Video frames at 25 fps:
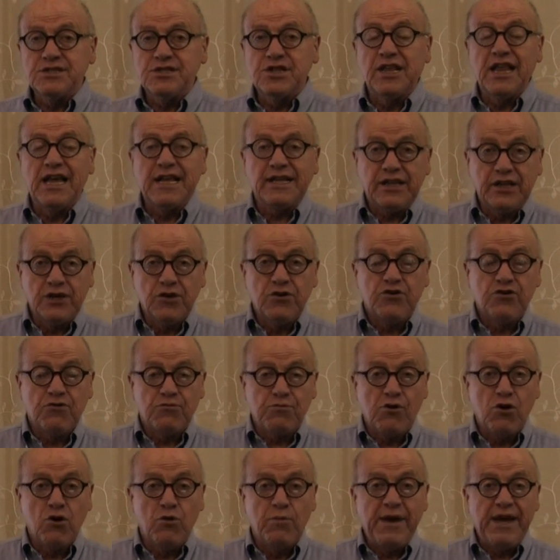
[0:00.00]
the likelihood of
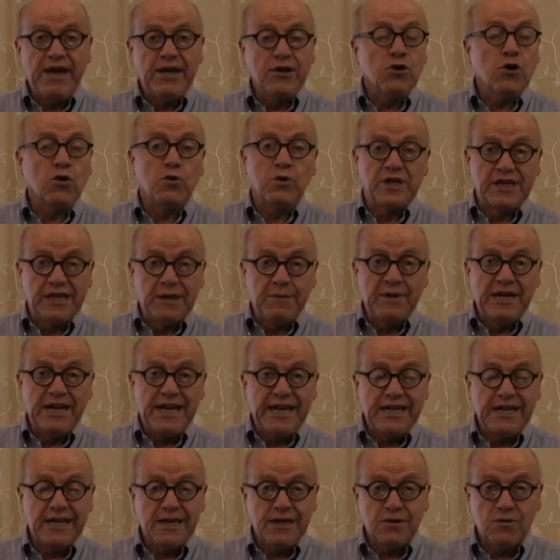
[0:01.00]
probate or
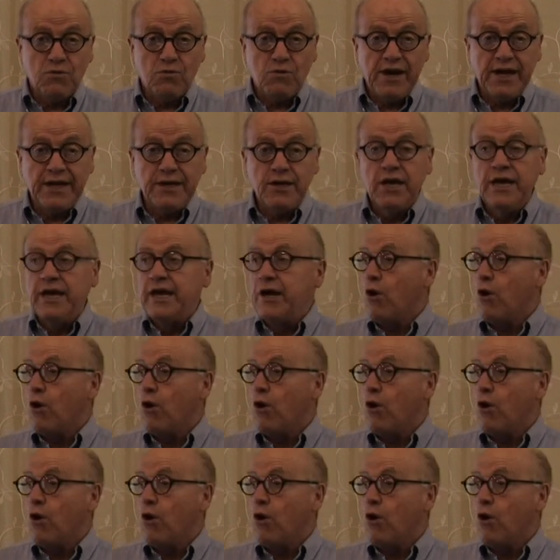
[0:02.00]
eliminate it, right?